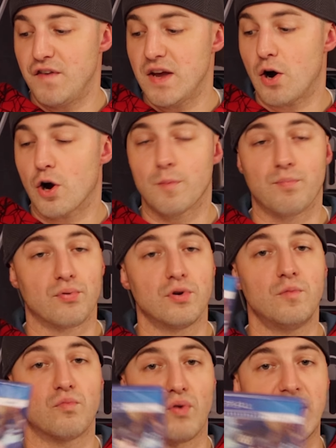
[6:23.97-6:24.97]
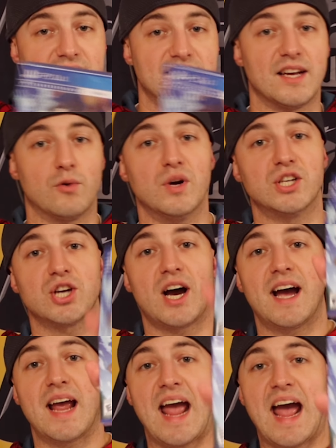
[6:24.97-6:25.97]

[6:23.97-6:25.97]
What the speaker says: VR Broom Racing, which I